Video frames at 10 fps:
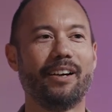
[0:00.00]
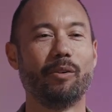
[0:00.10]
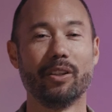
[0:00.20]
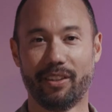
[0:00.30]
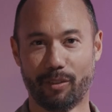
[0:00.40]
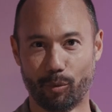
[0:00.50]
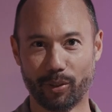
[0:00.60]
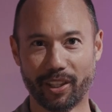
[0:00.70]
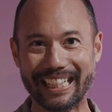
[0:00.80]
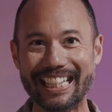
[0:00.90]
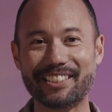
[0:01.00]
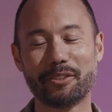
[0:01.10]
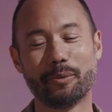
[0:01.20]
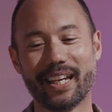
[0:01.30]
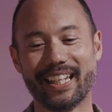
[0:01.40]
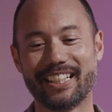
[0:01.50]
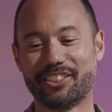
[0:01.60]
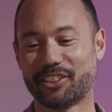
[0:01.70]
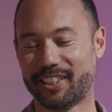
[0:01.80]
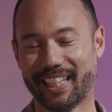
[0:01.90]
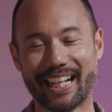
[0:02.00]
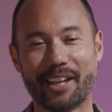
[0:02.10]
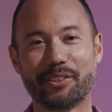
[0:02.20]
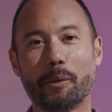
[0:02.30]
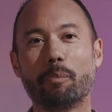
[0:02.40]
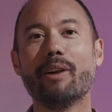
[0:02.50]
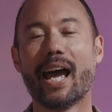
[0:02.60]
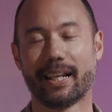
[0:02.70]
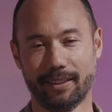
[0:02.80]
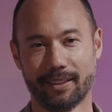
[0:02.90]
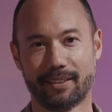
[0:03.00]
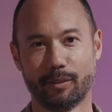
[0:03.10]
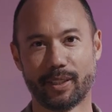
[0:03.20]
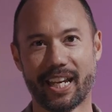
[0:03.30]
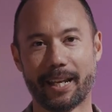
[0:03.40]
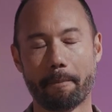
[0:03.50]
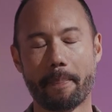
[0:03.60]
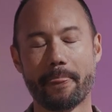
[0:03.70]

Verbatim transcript: Well, the easy way is just to get out there and practice, okay?